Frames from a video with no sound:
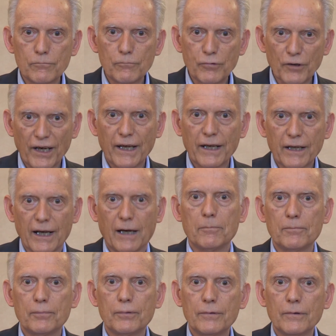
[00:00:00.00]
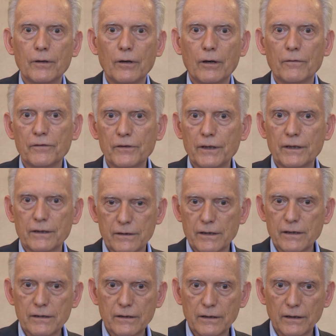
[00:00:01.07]
breakup of the
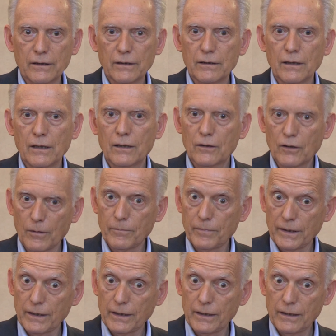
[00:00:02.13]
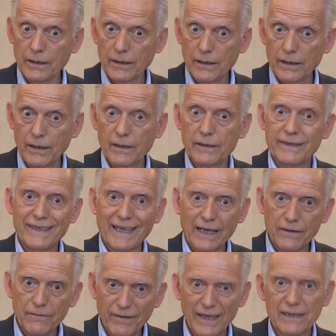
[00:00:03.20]
existing company,
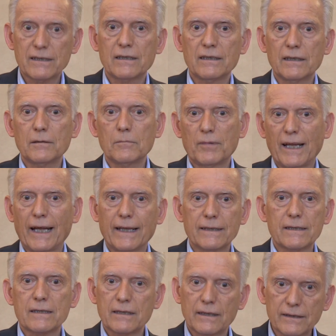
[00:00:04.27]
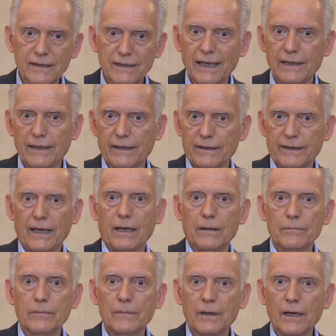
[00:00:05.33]
divesting plants and selling
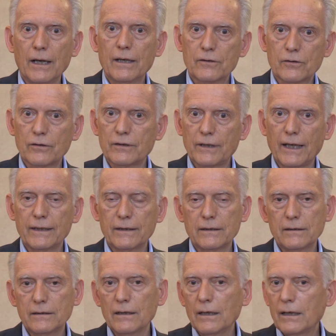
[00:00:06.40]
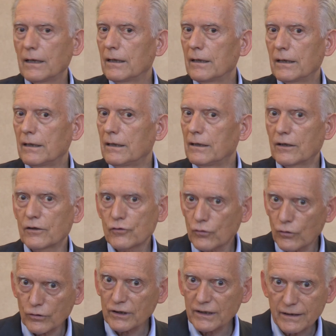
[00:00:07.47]
them, so that in a
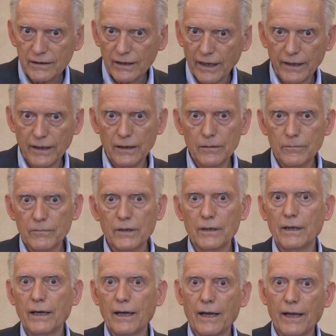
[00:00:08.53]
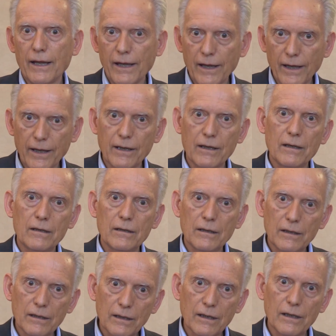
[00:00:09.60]
short time a
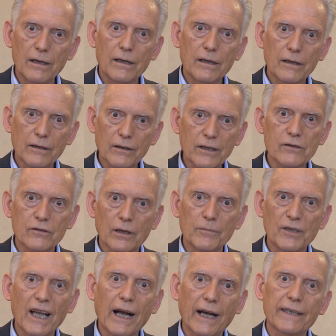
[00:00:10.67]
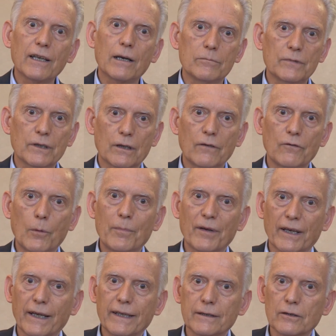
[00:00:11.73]
reasonably high number of
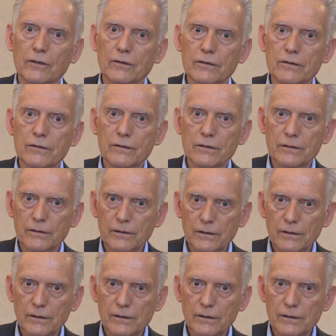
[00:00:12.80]
operators